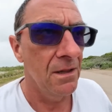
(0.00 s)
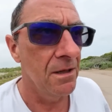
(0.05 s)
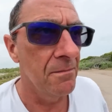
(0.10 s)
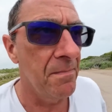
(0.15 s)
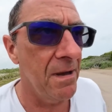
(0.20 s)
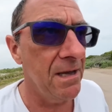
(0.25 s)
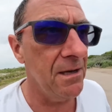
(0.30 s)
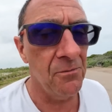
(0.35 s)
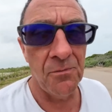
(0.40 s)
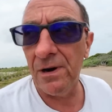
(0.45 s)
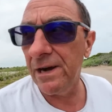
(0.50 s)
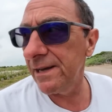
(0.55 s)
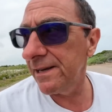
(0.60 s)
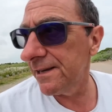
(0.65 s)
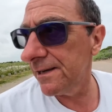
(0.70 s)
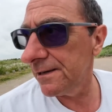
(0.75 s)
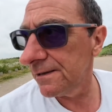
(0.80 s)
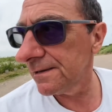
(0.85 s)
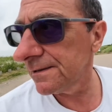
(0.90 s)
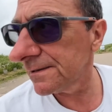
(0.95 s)
the main
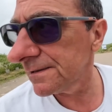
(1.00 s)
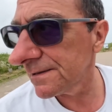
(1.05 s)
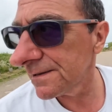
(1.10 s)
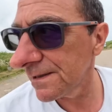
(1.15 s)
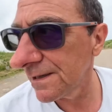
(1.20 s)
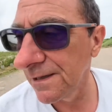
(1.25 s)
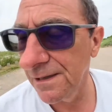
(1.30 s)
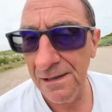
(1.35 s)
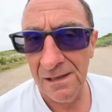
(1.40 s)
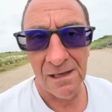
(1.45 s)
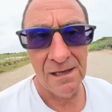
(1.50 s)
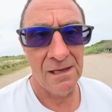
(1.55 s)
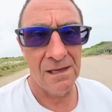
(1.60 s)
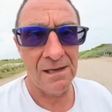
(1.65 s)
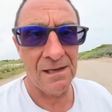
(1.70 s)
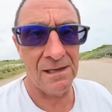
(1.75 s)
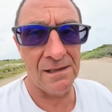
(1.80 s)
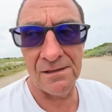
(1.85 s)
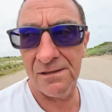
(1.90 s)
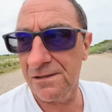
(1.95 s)
way
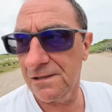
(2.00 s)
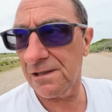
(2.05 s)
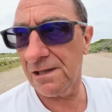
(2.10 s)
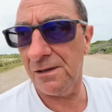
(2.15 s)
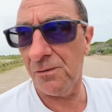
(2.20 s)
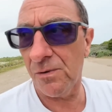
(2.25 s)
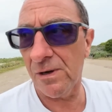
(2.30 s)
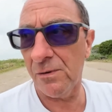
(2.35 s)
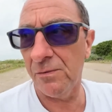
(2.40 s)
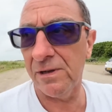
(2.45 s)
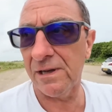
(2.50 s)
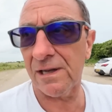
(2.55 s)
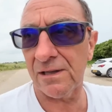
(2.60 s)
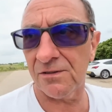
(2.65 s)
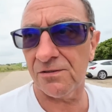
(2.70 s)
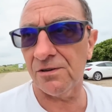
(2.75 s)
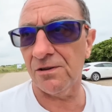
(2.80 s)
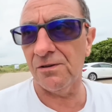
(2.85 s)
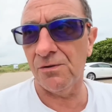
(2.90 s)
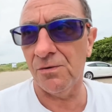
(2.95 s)
and see where we get
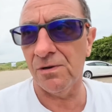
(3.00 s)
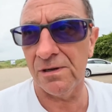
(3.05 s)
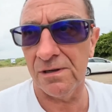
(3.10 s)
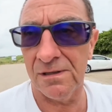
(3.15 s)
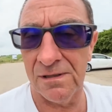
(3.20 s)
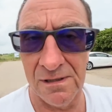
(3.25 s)
to.